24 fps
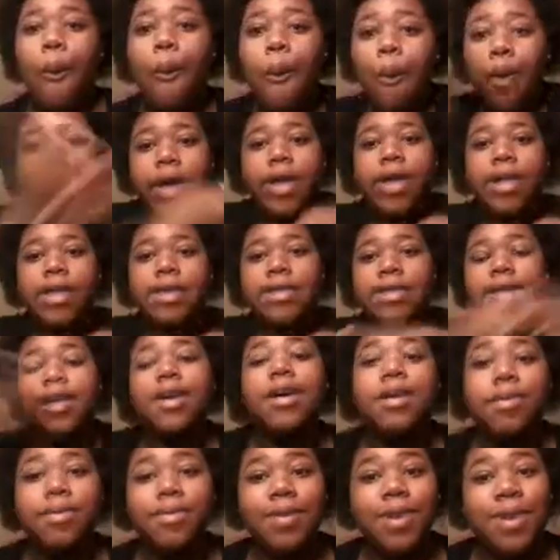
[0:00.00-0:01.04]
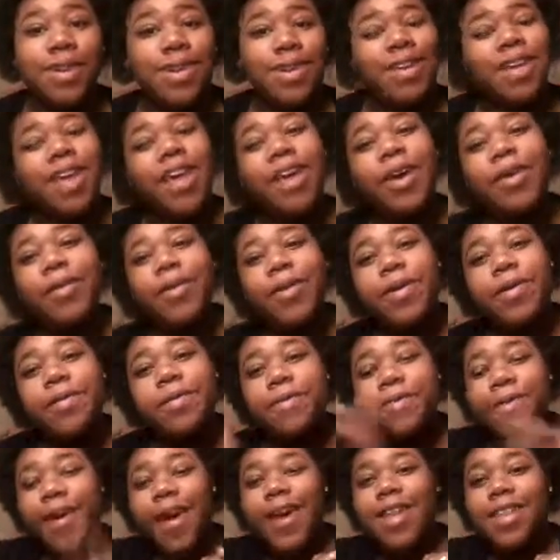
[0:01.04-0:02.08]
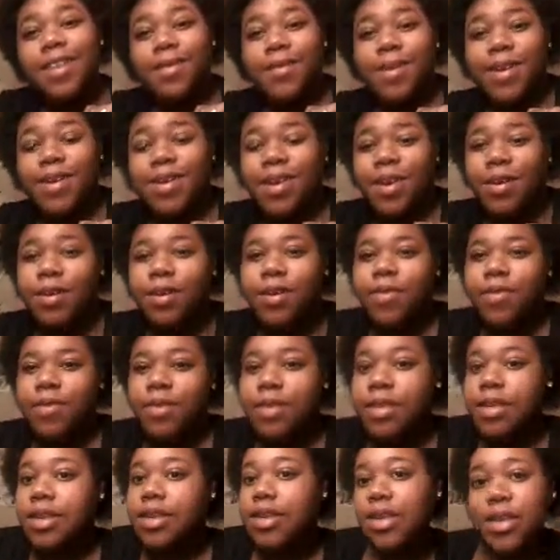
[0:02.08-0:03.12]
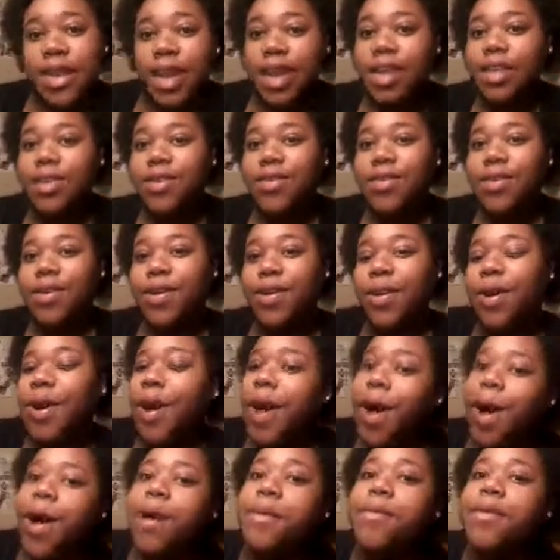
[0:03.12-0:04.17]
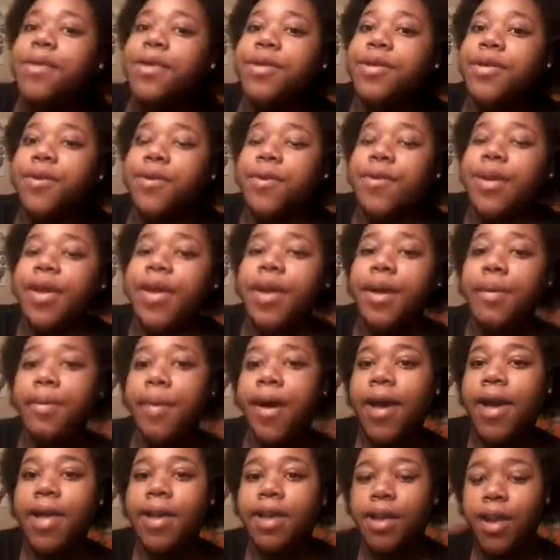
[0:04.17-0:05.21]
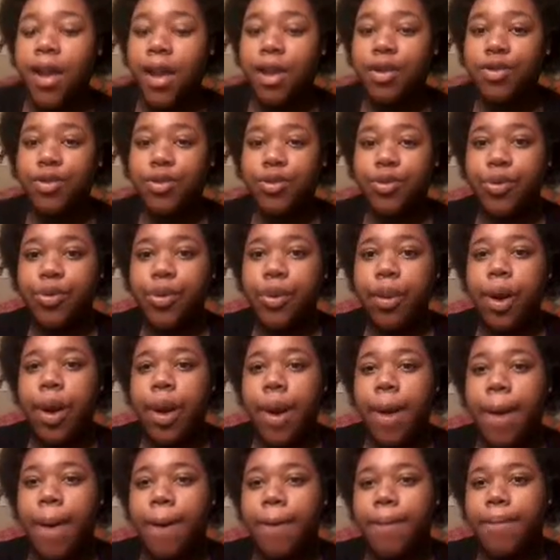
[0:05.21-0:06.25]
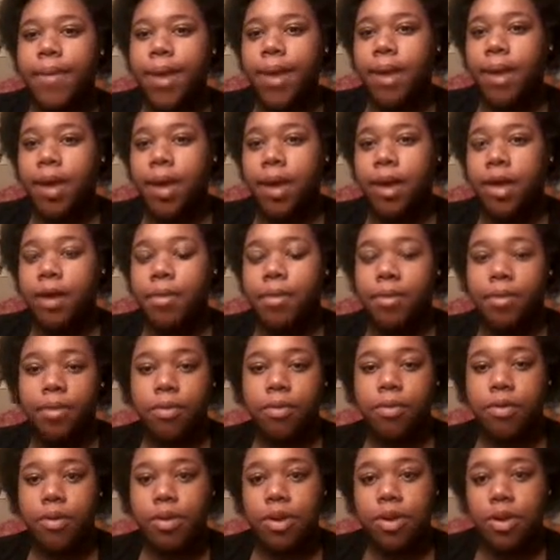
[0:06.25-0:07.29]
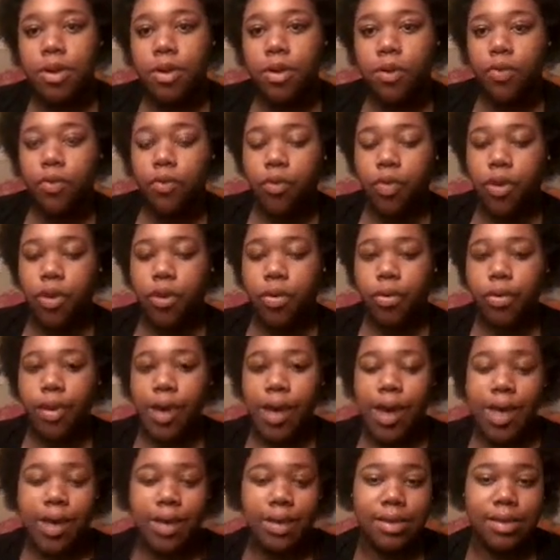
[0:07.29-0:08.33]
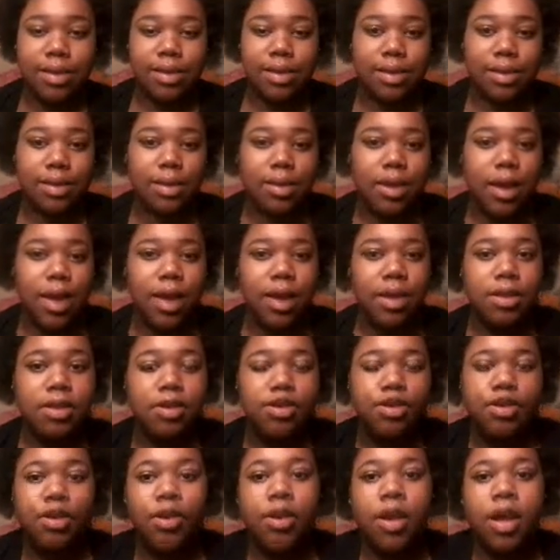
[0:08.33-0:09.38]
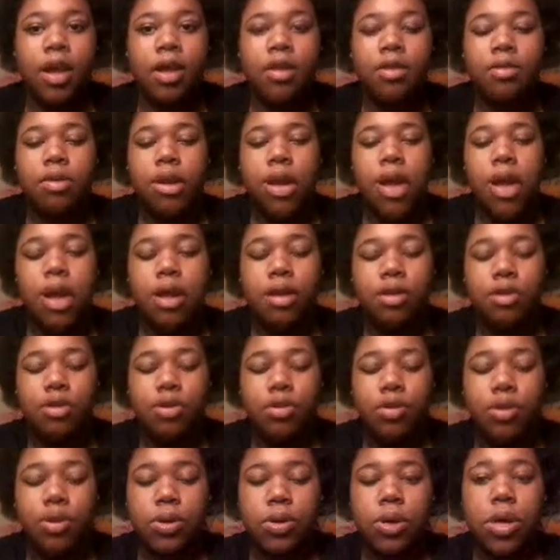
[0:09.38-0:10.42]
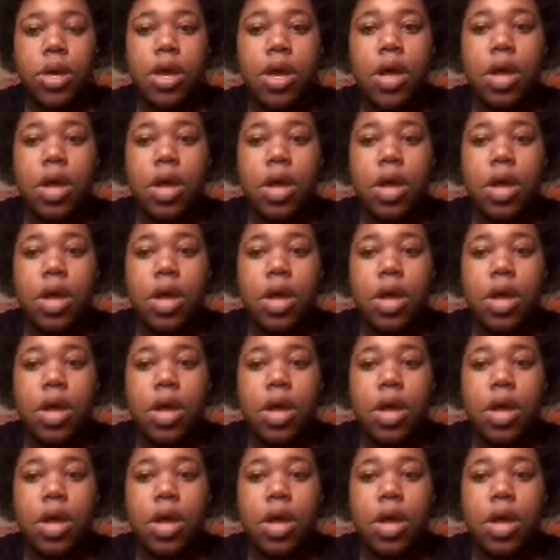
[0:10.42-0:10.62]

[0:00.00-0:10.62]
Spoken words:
What is up, Neatney Gang? Welcome back to my channel, and for today's video I'll be doing my natural makeup routine for you guys today to show you guys what I do